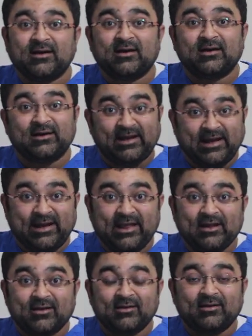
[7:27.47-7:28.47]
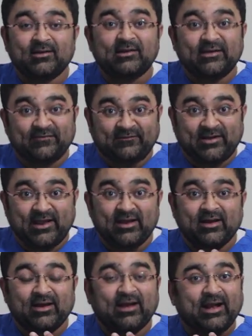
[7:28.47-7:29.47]
reading, lifting,
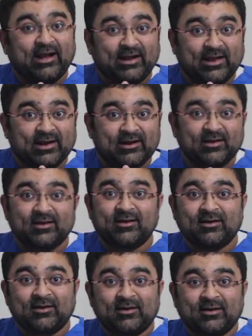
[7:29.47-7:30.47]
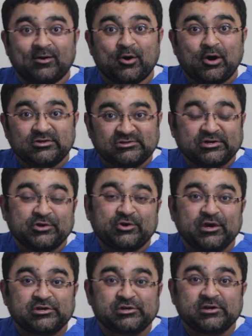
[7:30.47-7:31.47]
headache,
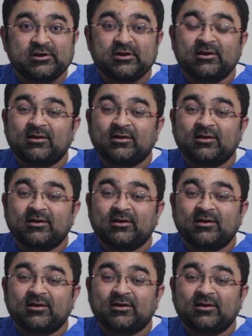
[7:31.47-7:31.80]
concentration,